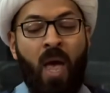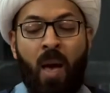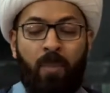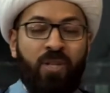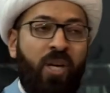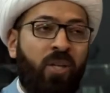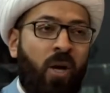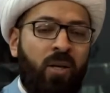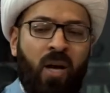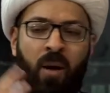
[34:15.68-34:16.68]
But
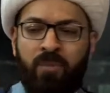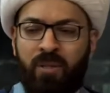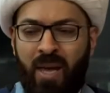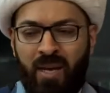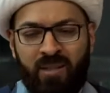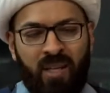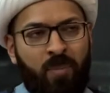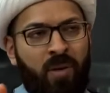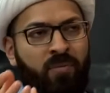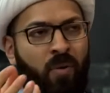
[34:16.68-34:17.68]
Shaitan comes, takes a little
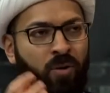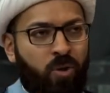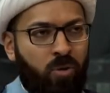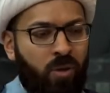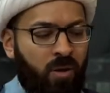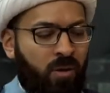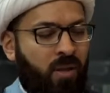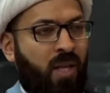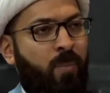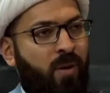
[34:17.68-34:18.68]
bit of falsehood, a
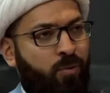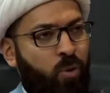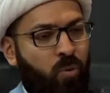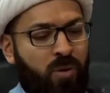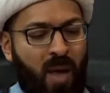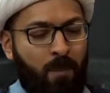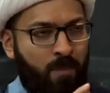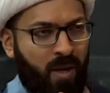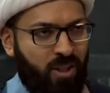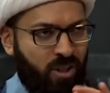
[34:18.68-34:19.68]
little bit of truth,
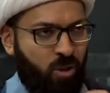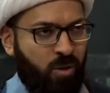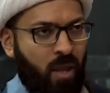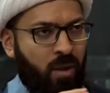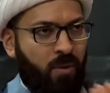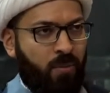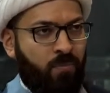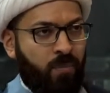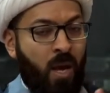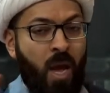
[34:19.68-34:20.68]
mixes it together.
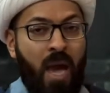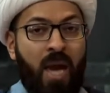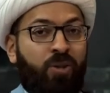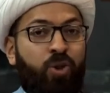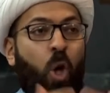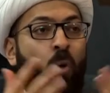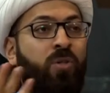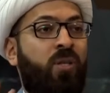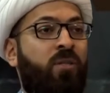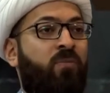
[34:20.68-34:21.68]
It shows
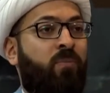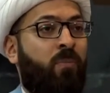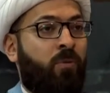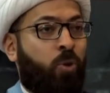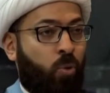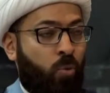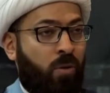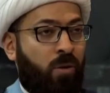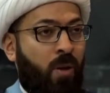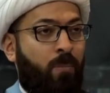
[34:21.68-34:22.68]
this
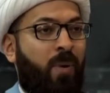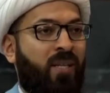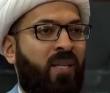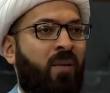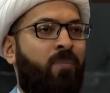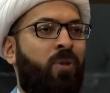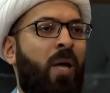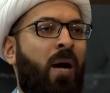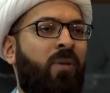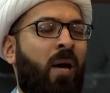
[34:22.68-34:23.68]
truth, but in the
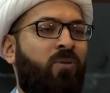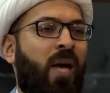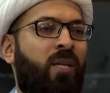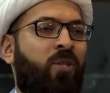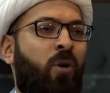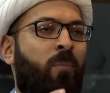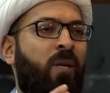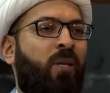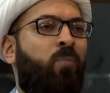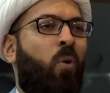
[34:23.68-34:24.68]
downside is
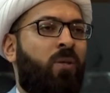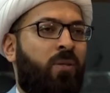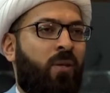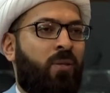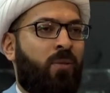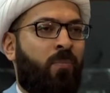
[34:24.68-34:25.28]
completely poisonous.